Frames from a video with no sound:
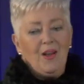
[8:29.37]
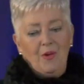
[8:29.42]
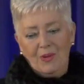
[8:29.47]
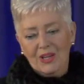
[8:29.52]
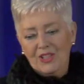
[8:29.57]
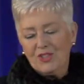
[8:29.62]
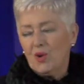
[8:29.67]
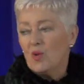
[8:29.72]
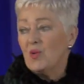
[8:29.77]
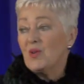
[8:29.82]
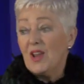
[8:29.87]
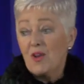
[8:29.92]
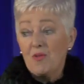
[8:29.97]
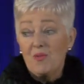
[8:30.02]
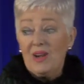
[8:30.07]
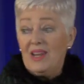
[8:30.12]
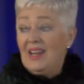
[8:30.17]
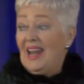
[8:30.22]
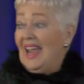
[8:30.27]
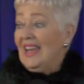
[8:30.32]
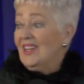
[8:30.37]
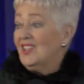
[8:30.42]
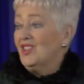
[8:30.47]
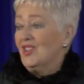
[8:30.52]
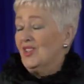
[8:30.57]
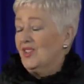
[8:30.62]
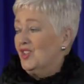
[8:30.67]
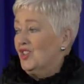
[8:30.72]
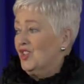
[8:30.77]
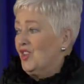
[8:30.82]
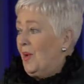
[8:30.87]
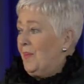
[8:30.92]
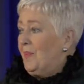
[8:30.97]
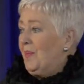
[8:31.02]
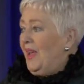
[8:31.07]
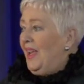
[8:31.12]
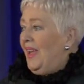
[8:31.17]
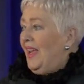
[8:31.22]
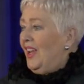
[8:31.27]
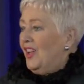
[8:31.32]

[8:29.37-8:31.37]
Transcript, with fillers: we're talking relationship,